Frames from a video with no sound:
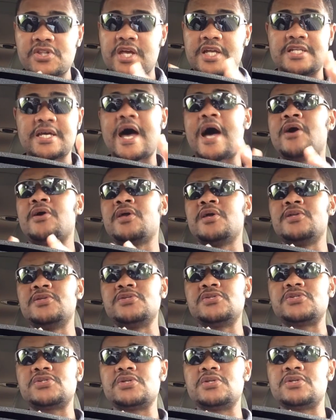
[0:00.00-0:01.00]
The
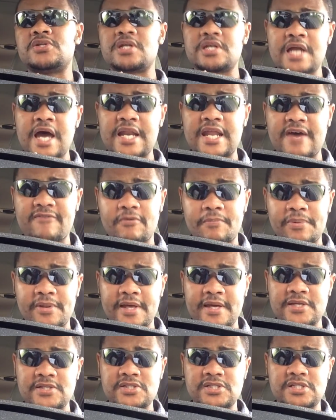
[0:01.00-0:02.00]
Italians did not have a
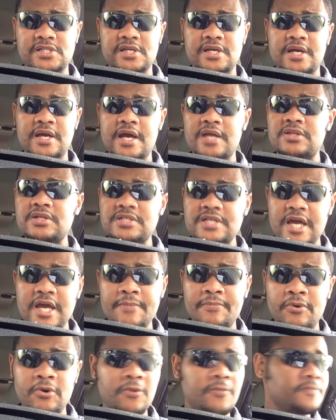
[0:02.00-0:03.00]
place at the
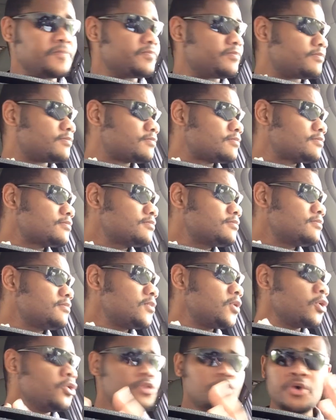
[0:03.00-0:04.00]
table,
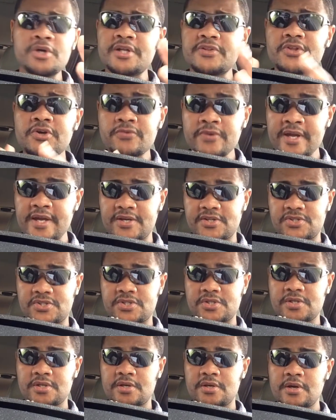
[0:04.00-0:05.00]
nor did the
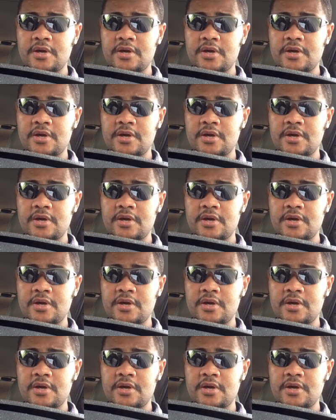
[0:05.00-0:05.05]
Greeks.